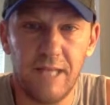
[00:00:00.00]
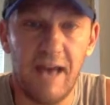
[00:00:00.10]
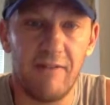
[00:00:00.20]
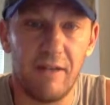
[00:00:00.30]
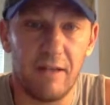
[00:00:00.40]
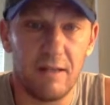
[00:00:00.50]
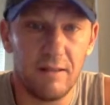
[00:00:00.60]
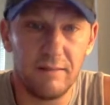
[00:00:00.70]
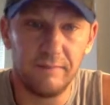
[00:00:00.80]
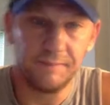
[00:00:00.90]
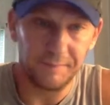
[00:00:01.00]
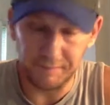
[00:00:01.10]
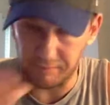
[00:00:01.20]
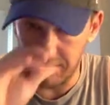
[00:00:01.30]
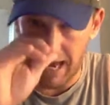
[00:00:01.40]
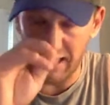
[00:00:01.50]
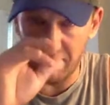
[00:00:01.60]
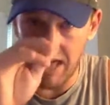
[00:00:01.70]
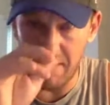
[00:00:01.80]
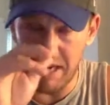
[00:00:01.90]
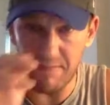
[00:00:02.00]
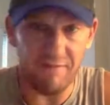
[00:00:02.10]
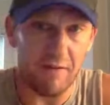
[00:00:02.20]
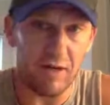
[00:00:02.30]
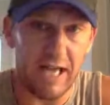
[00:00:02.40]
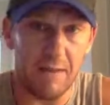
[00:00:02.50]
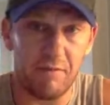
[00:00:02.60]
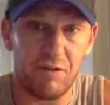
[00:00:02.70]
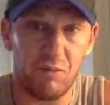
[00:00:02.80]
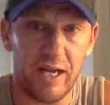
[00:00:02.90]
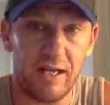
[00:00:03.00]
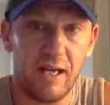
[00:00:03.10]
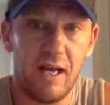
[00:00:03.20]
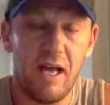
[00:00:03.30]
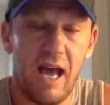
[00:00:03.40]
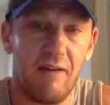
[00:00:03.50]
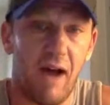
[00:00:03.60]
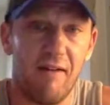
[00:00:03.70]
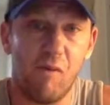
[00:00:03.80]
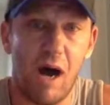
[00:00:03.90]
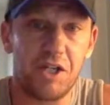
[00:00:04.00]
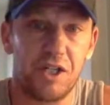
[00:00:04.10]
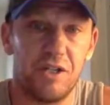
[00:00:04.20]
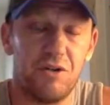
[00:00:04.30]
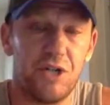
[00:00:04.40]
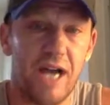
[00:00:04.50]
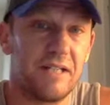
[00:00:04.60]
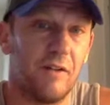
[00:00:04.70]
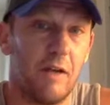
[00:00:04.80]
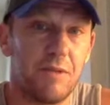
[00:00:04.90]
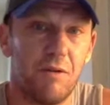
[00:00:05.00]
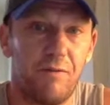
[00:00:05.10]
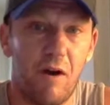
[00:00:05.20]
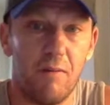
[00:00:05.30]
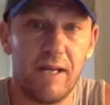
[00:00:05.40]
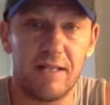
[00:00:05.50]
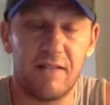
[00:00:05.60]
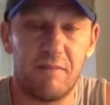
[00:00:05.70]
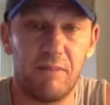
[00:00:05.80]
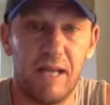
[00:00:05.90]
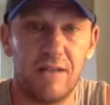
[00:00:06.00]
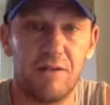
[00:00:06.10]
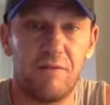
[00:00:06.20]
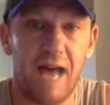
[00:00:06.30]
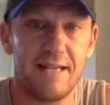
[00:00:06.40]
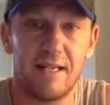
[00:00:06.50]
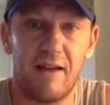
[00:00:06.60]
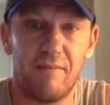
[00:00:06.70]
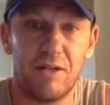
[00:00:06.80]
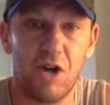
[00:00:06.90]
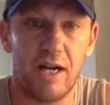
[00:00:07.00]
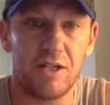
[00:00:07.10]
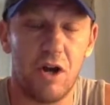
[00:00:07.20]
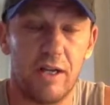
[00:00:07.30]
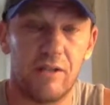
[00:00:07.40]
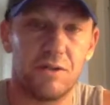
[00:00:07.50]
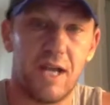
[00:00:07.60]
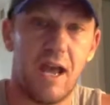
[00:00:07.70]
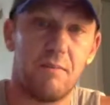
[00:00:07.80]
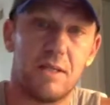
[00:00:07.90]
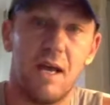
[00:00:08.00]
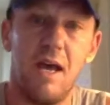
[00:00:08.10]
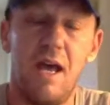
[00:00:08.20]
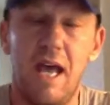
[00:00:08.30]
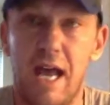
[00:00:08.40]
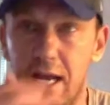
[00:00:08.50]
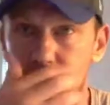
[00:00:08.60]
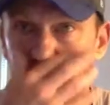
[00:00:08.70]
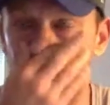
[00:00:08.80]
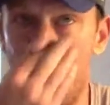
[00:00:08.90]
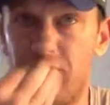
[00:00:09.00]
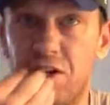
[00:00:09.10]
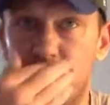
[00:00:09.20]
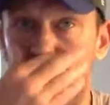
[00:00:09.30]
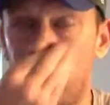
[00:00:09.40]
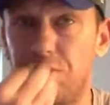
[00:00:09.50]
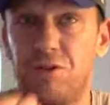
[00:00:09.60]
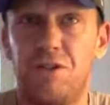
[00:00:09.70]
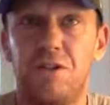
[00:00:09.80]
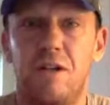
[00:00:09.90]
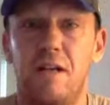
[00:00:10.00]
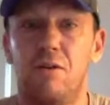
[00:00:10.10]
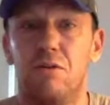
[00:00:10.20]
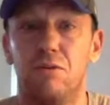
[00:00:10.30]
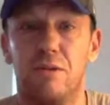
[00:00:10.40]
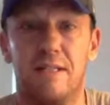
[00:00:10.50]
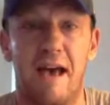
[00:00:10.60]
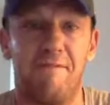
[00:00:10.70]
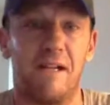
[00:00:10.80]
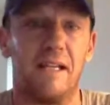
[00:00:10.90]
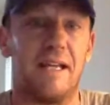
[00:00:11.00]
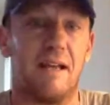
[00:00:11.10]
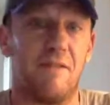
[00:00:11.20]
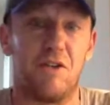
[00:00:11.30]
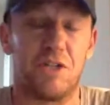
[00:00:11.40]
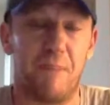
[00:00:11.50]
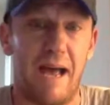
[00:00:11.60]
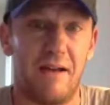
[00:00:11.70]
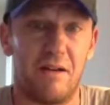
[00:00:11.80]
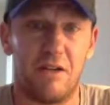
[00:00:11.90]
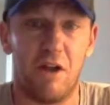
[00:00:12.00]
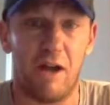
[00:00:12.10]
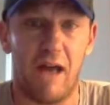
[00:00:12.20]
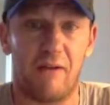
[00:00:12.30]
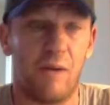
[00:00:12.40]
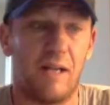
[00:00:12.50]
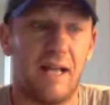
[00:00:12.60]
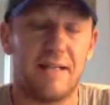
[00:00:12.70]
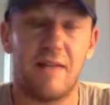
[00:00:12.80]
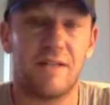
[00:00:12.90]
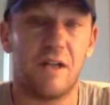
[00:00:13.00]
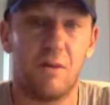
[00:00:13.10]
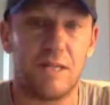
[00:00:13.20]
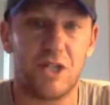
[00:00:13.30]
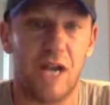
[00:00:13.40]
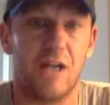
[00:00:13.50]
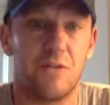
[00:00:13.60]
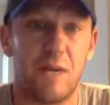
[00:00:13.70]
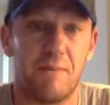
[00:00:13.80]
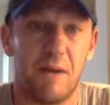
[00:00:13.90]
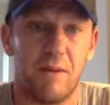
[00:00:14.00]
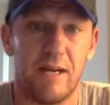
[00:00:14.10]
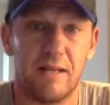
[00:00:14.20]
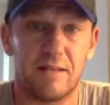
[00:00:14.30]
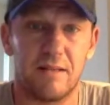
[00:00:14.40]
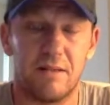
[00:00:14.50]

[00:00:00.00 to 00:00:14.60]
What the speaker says: Heavily. Yeah, I love that. I mean, it's my favorite game of the week. I've watched the 2 Jacksonville games so far because they've been playing so fast, and I've been trying to target those games. And you get Marvin Jones, who definitely, just by at quick glance, now this could always change week by week as